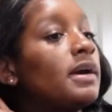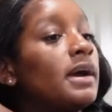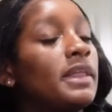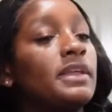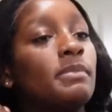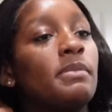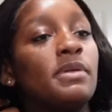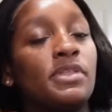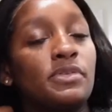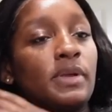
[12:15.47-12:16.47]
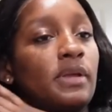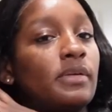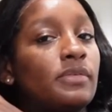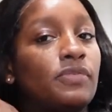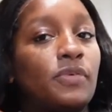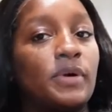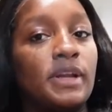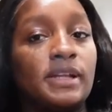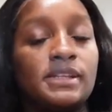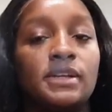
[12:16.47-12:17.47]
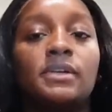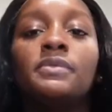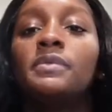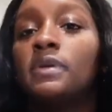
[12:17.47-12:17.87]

I think maybe 3-4 days ago.